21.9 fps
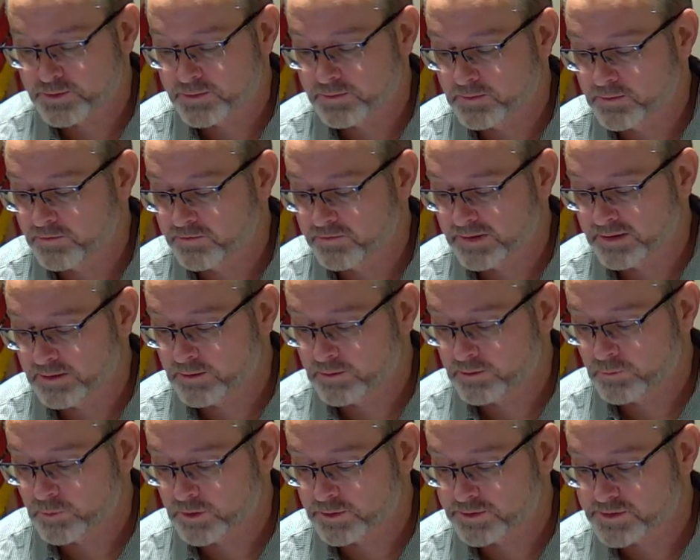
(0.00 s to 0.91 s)
you you
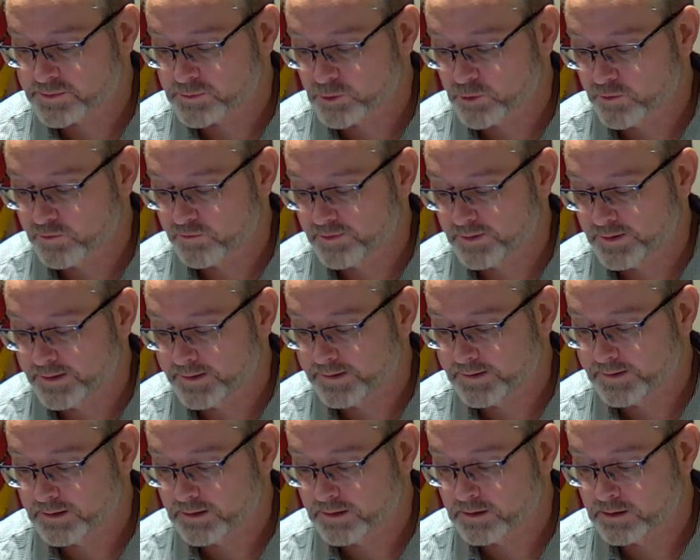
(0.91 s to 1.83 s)
found, what, some
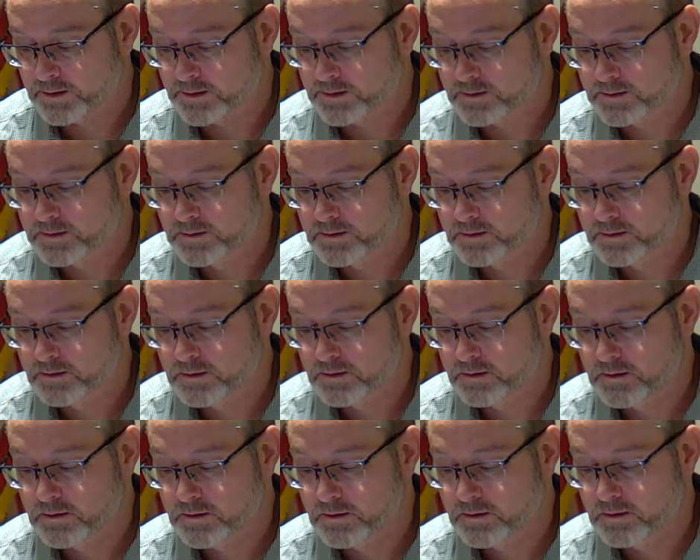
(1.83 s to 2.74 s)
graffiti on
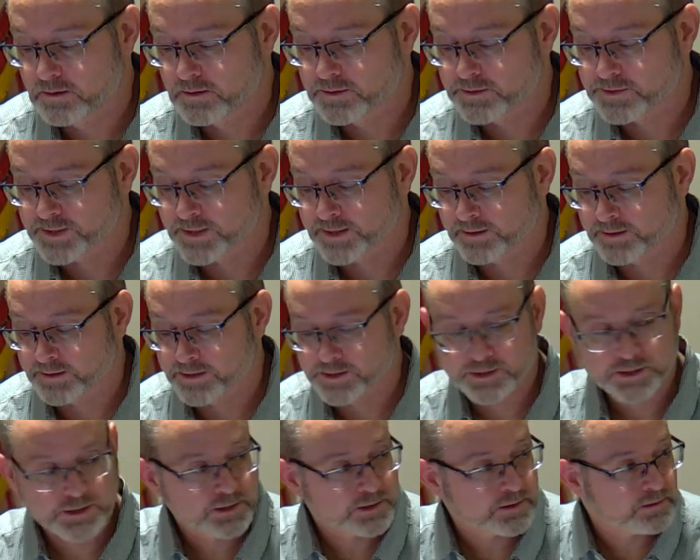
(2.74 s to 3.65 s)

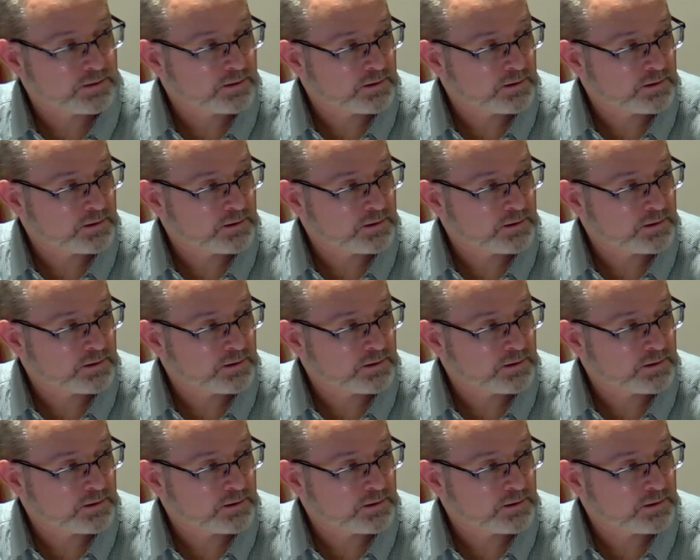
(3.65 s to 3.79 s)
signage?